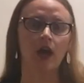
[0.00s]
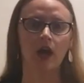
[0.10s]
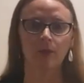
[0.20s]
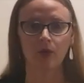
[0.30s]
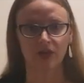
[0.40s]

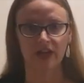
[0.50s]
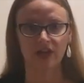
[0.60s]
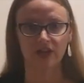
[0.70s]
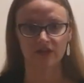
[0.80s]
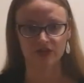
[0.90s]
um, or
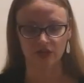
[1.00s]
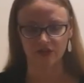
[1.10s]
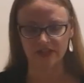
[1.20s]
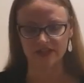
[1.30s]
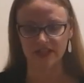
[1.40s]
decorative
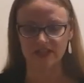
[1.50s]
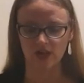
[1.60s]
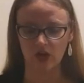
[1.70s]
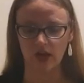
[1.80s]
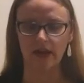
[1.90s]
surface that it's
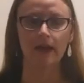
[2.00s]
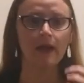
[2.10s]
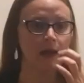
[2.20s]
on.